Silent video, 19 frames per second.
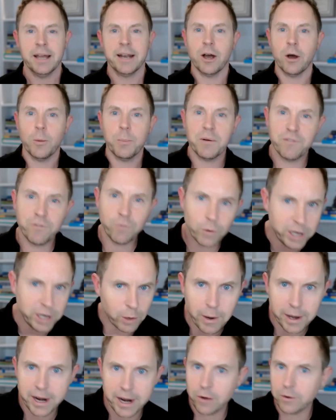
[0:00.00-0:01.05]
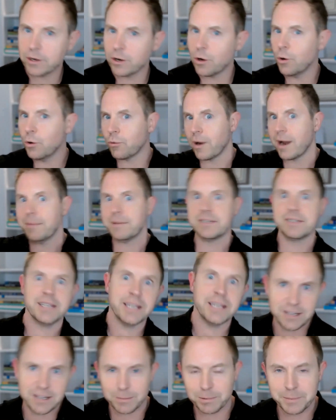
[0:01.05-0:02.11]
Now, before you run out and go grab a
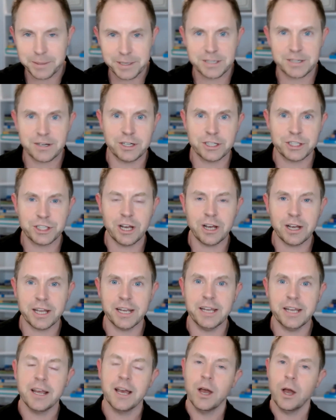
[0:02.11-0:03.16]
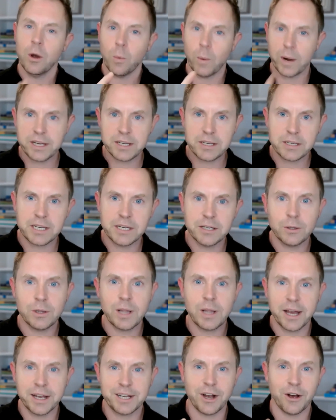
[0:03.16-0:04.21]
zinc supplement and start chugging it, wait till
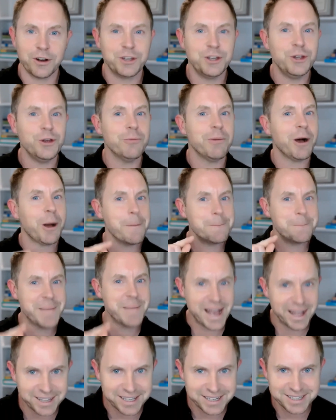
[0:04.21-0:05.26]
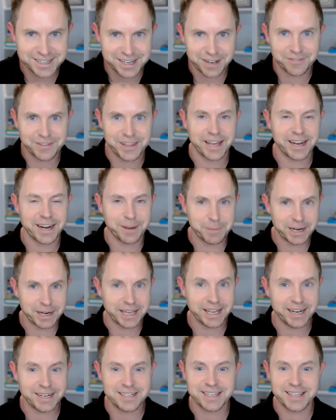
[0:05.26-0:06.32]
I talk to you about balance of that. And I'm going to
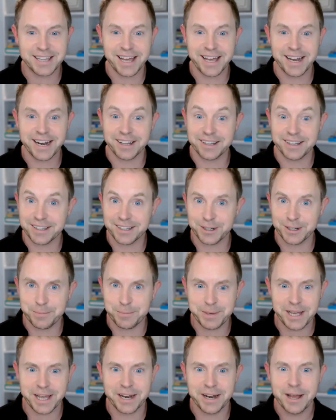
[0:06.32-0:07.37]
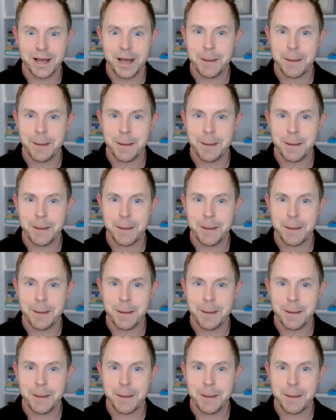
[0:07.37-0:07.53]
get into that a little bit.